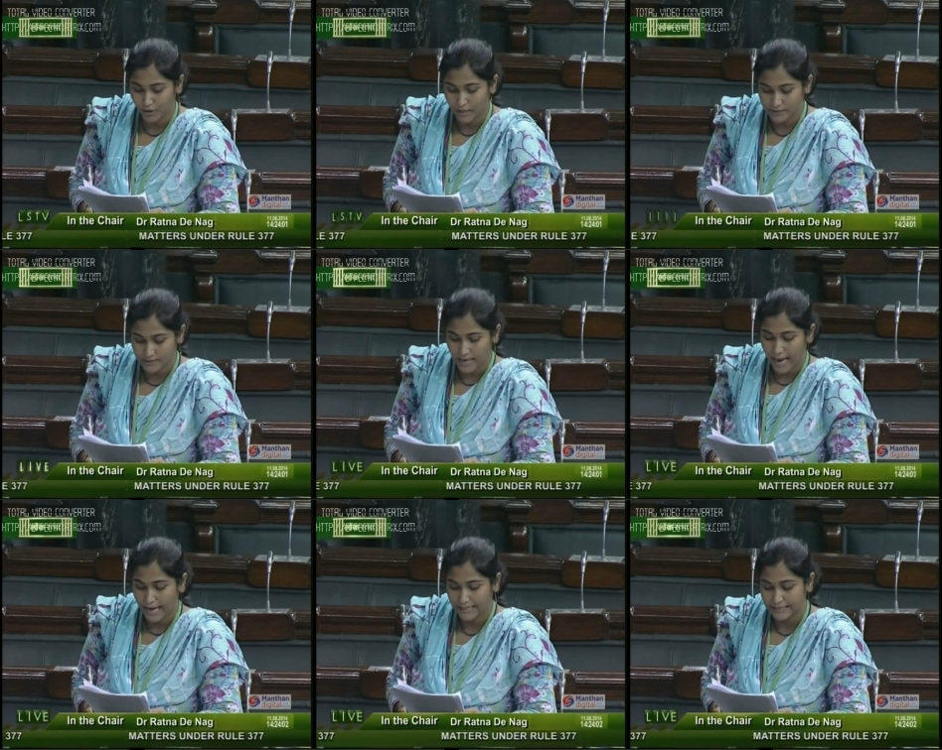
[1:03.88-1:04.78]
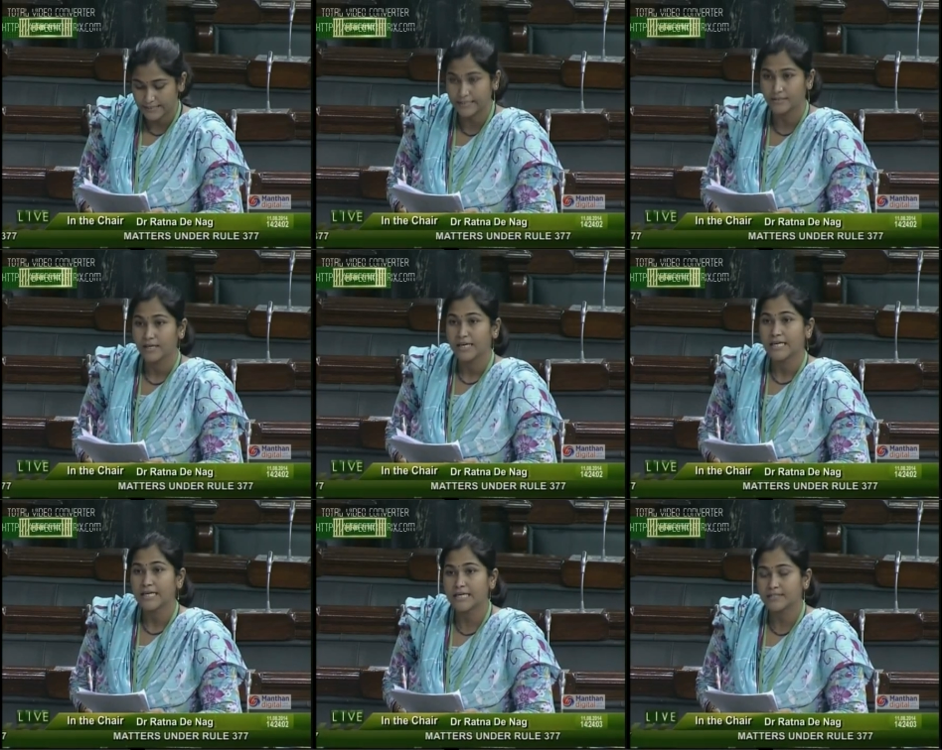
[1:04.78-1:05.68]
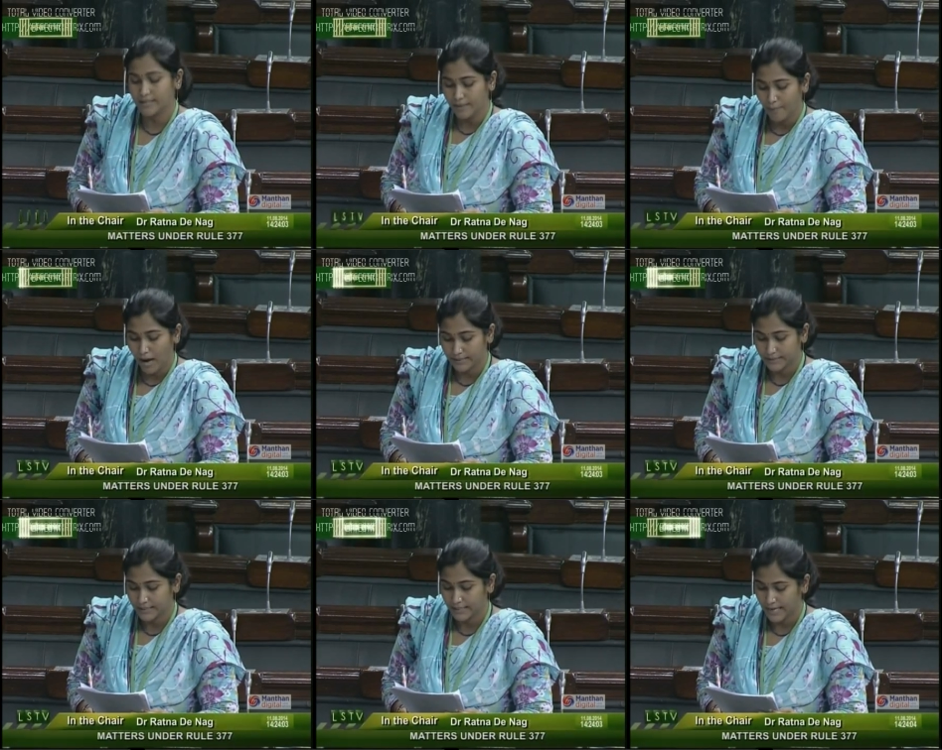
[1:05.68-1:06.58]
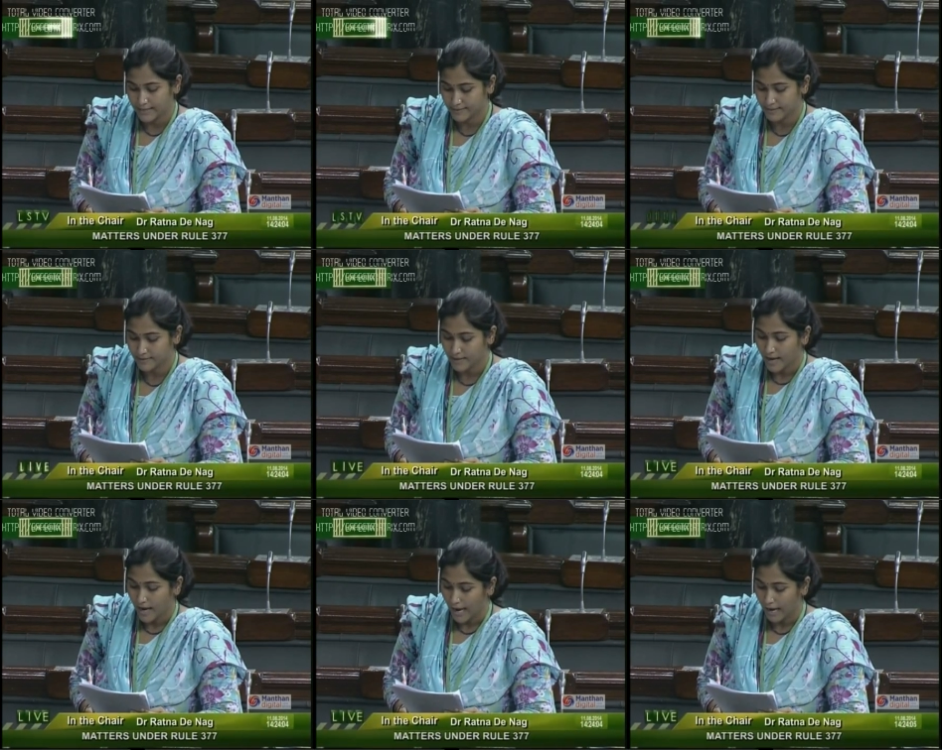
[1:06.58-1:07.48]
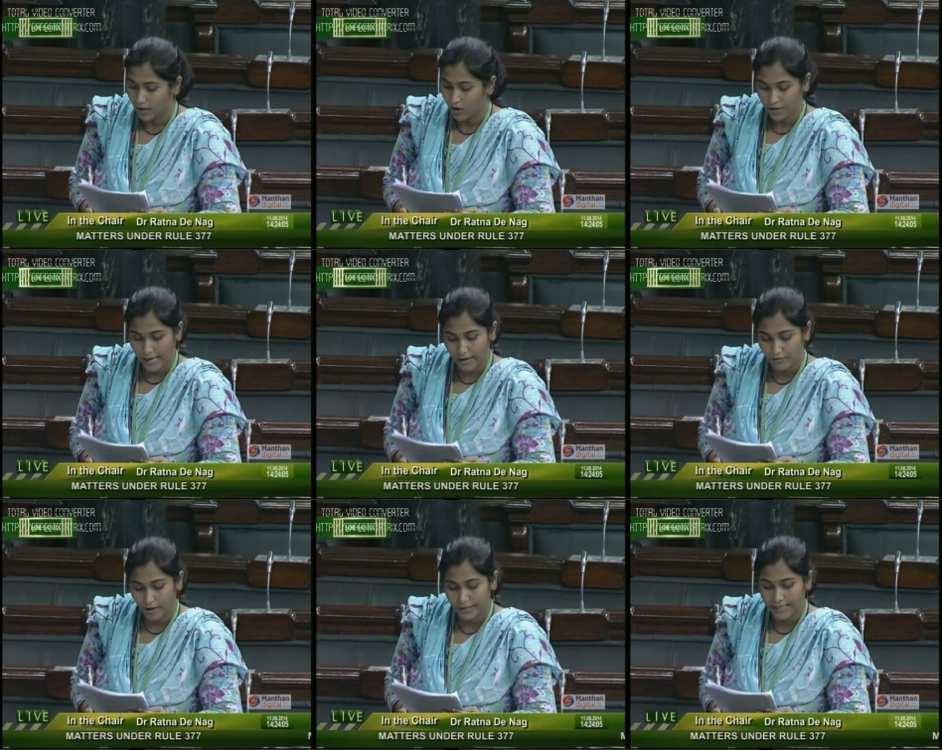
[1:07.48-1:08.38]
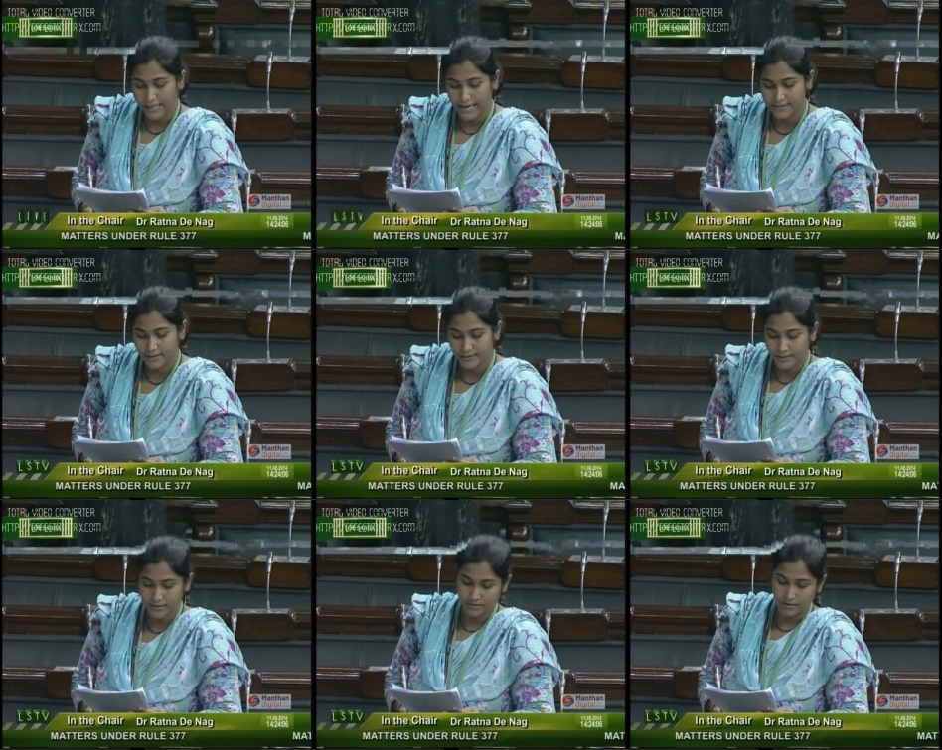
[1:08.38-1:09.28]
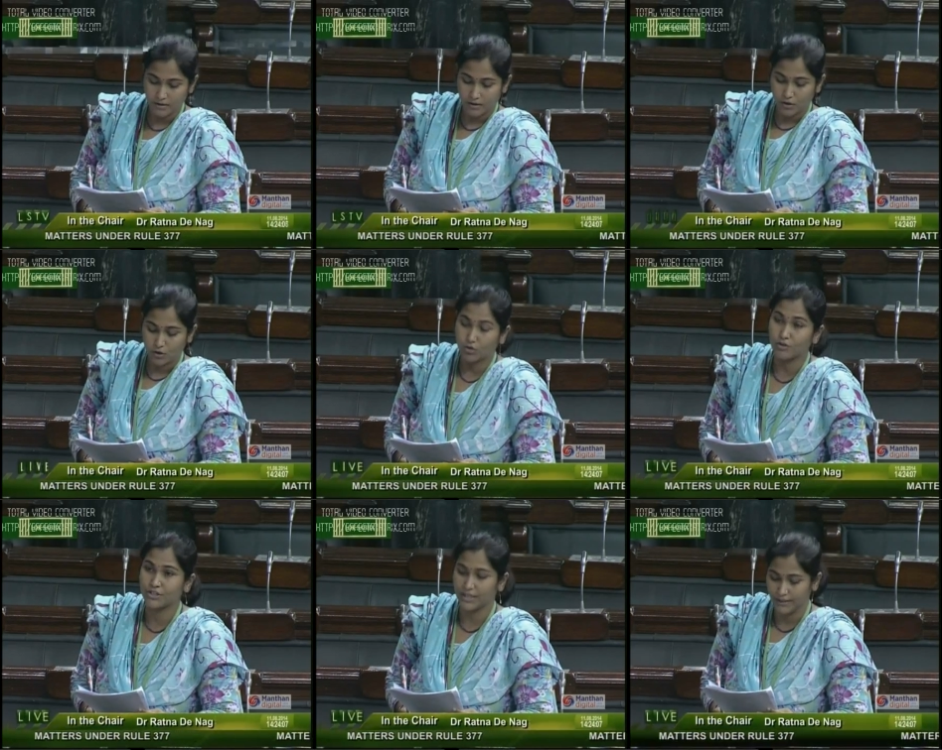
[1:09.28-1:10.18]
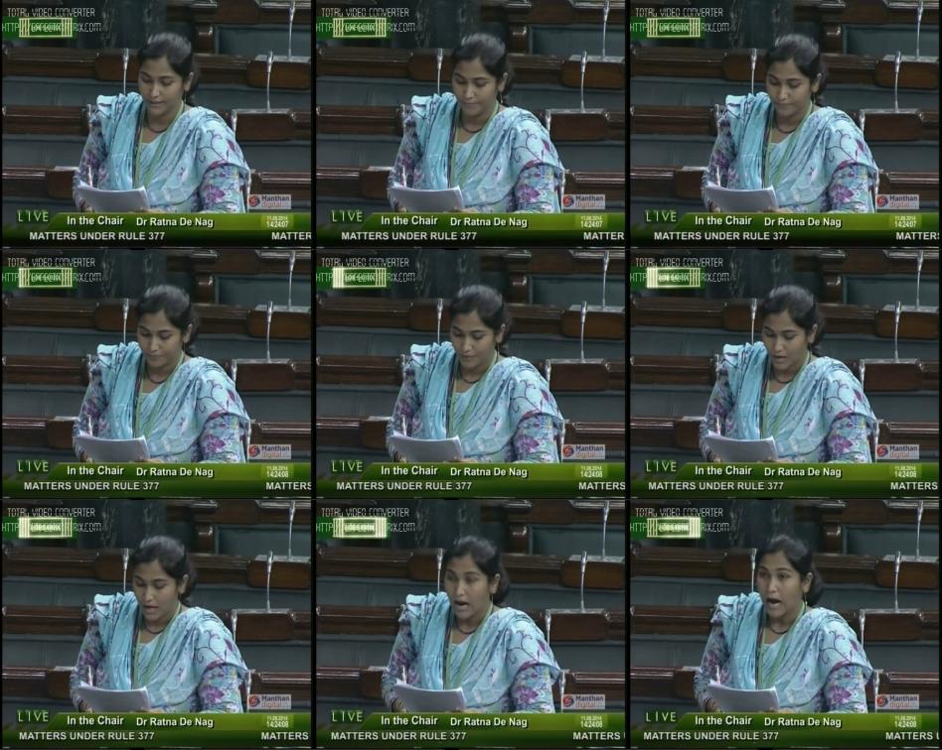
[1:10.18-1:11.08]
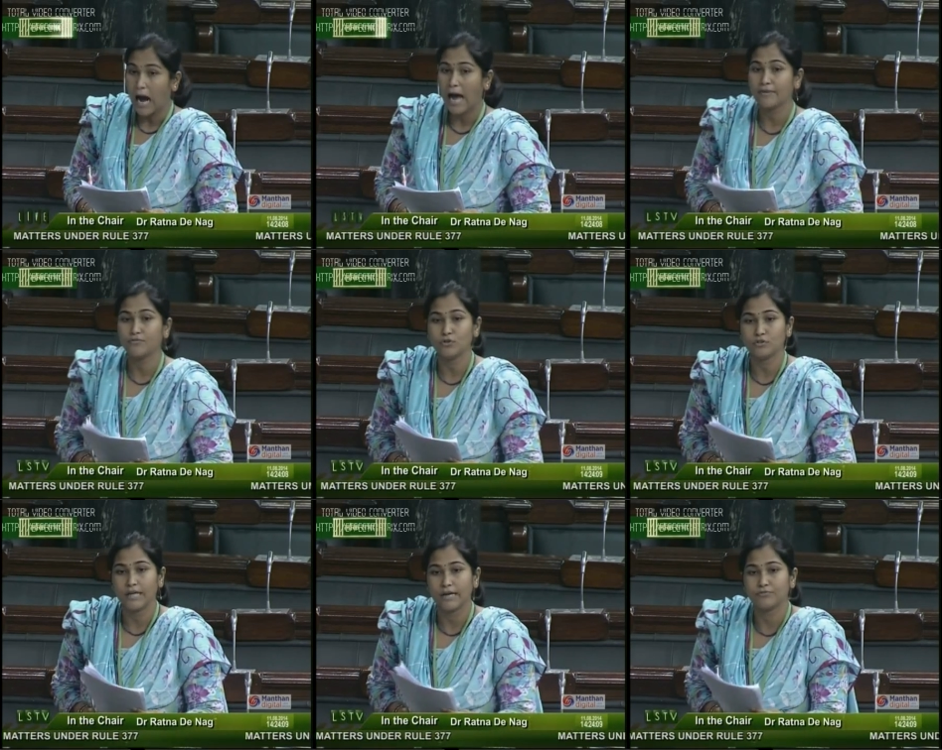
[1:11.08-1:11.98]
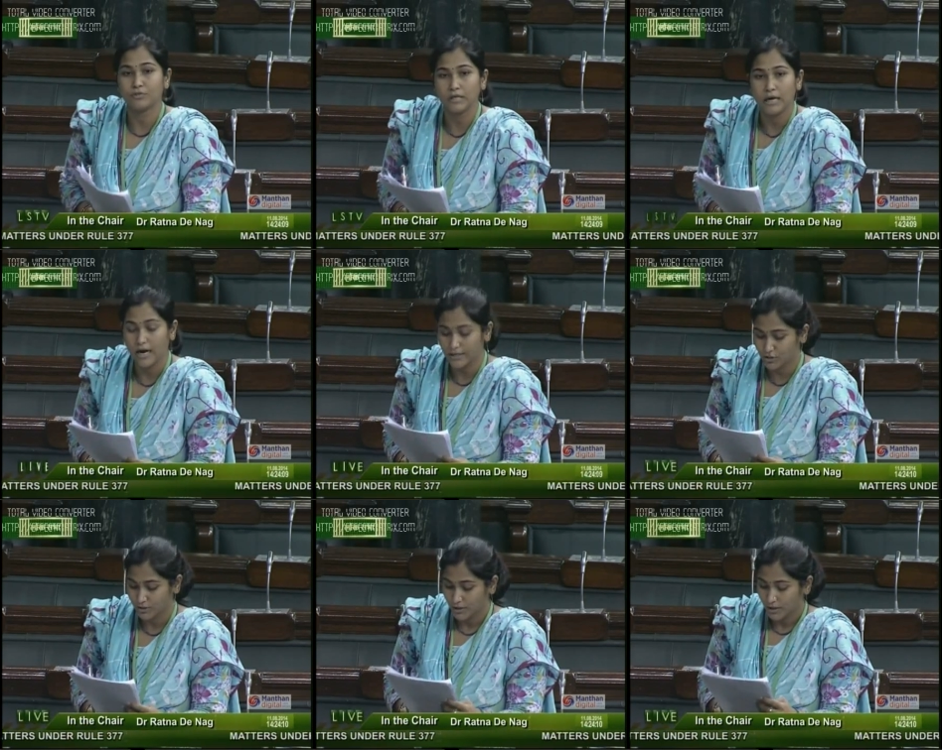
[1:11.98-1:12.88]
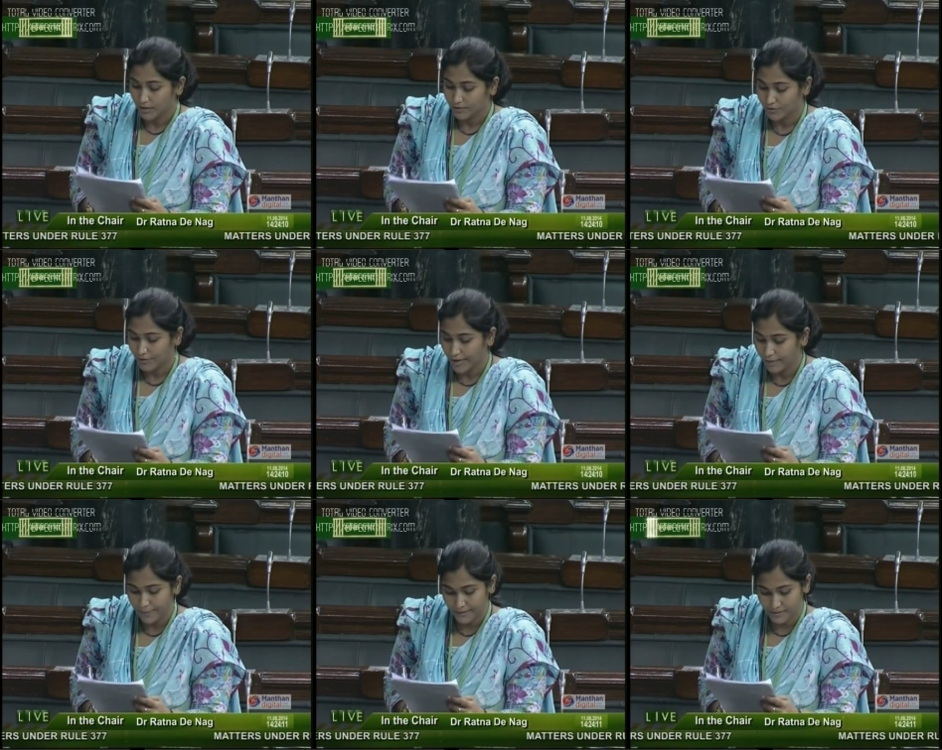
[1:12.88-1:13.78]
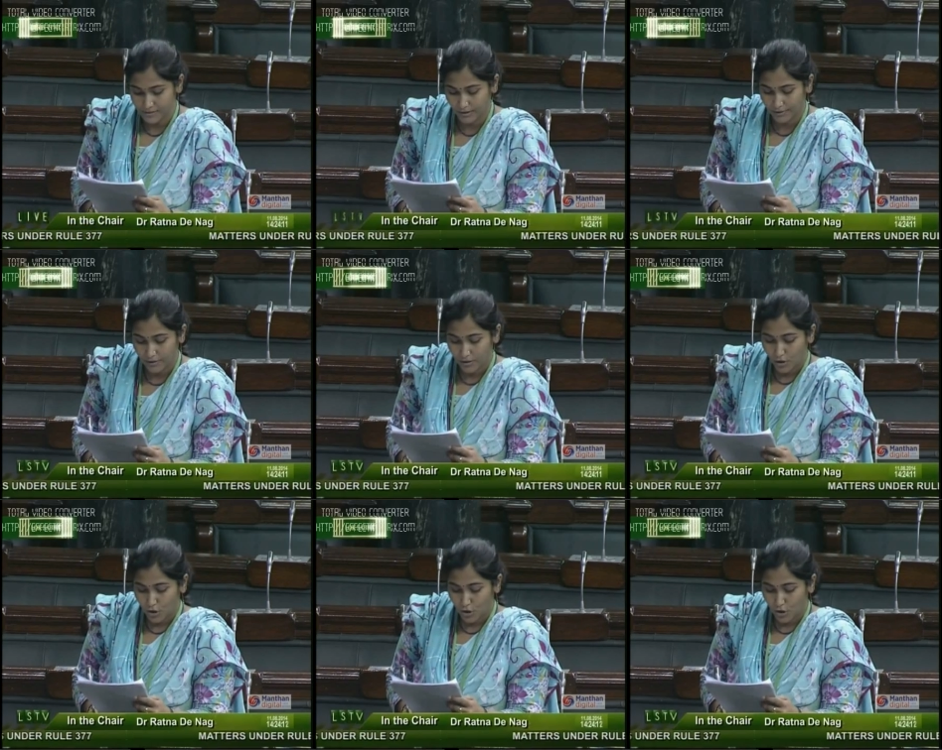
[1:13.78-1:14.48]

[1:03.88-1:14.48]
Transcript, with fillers: products and need easy marketing access along avoiding hazardous road journey. I would therefore urge the rail minister